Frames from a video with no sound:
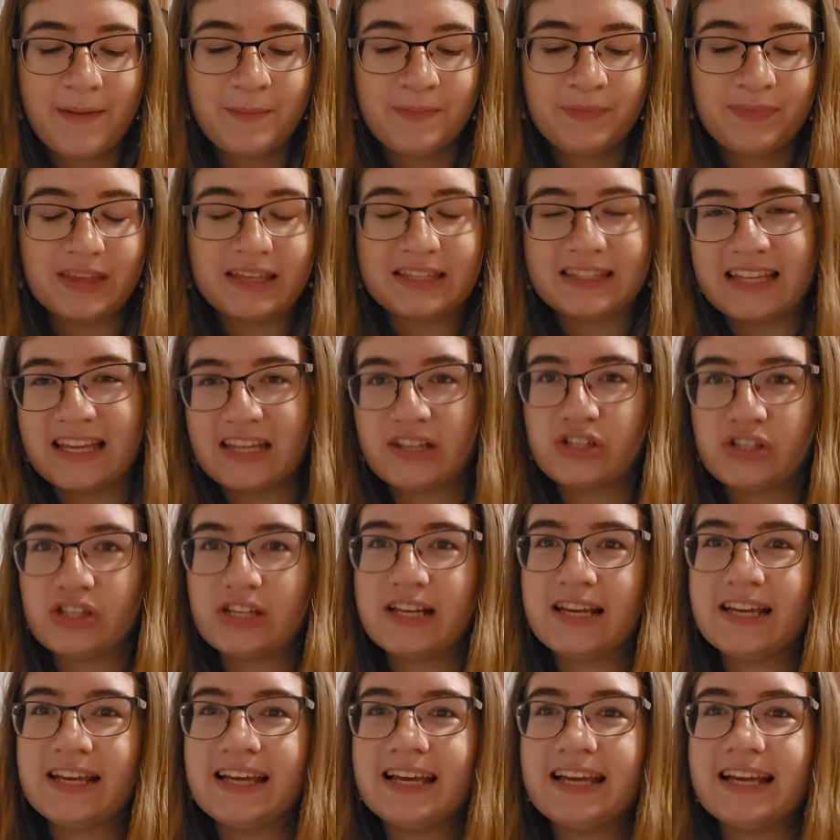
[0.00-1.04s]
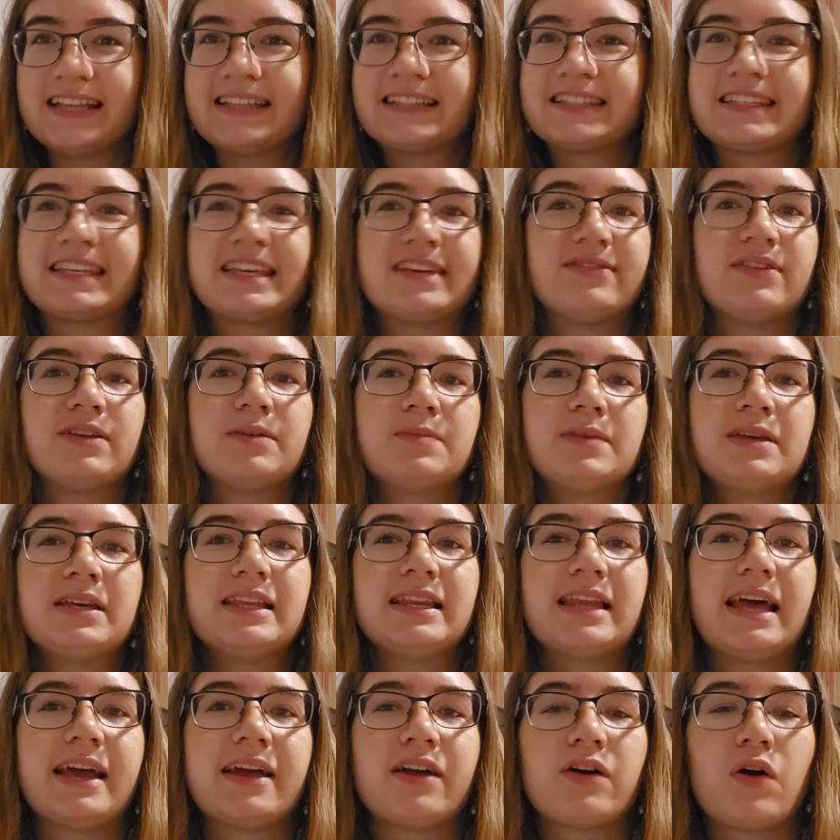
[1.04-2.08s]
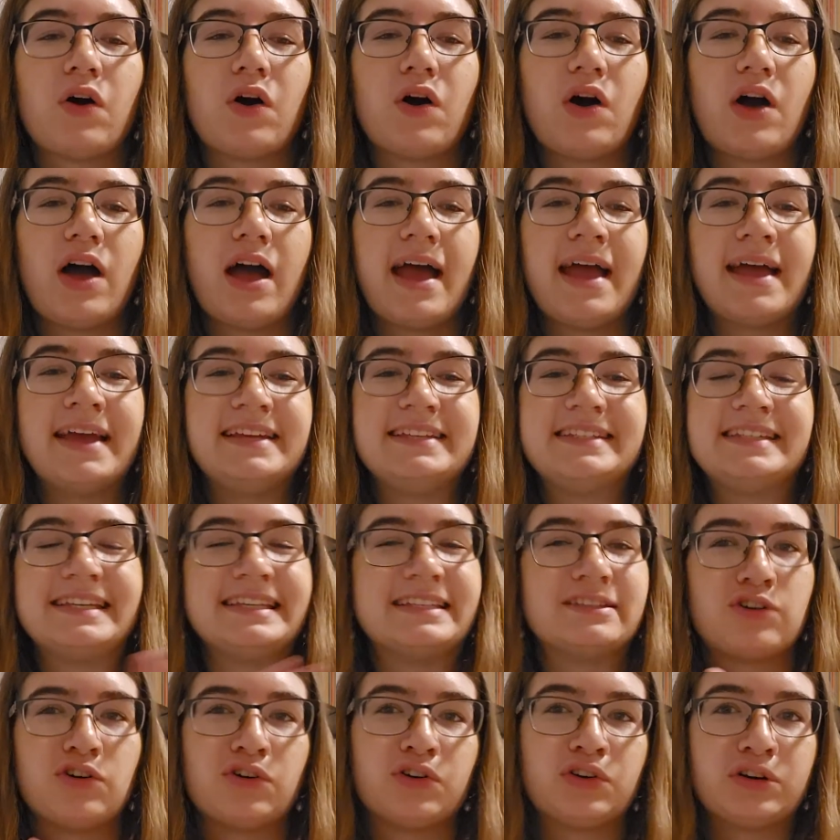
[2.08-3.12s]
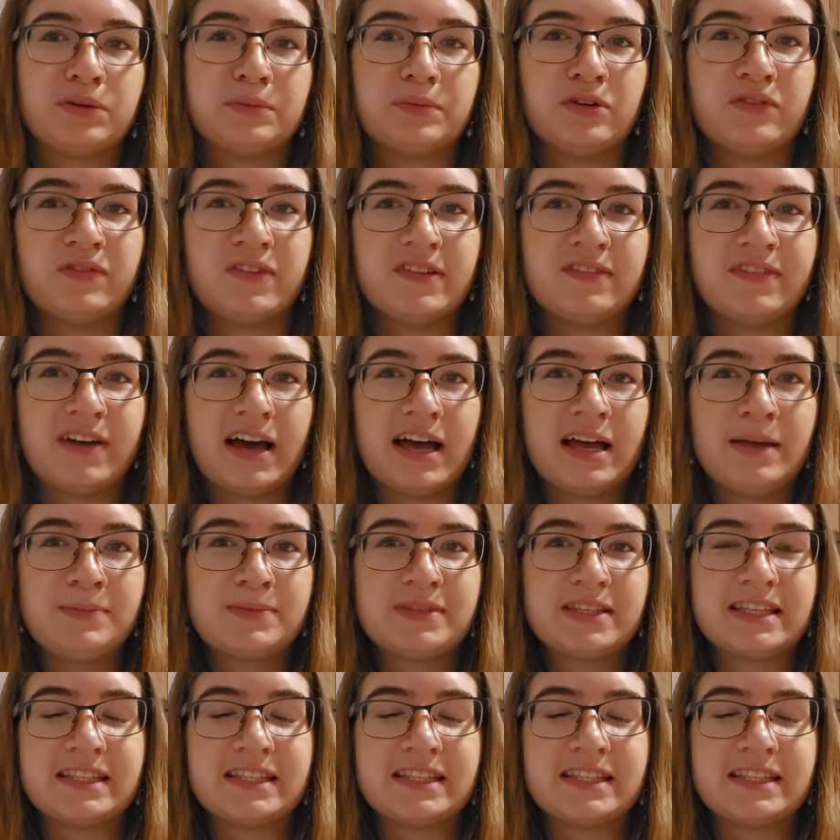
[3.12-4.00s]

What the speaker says: Essentially, it's giving me like 80s horror movie vibes.